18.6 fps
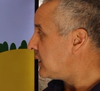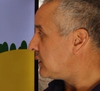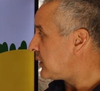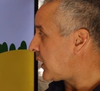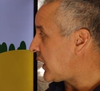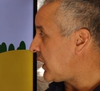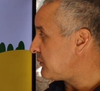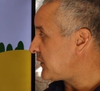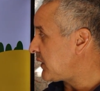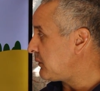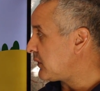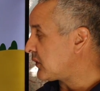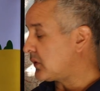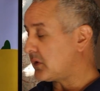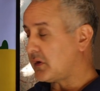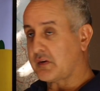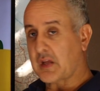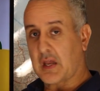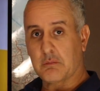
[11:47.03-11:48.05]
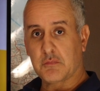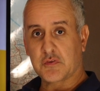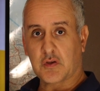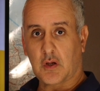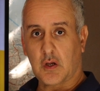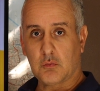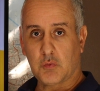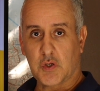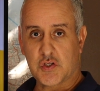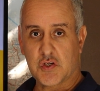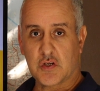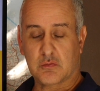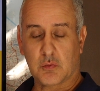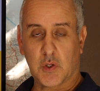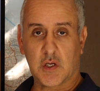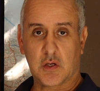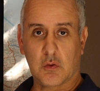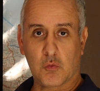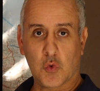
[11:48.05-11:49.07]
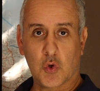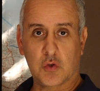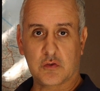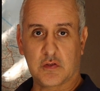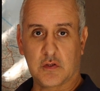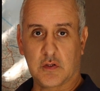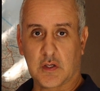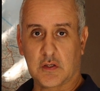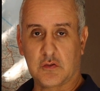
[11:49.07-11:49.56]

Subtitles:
Then we've got the damp zone, which is where the water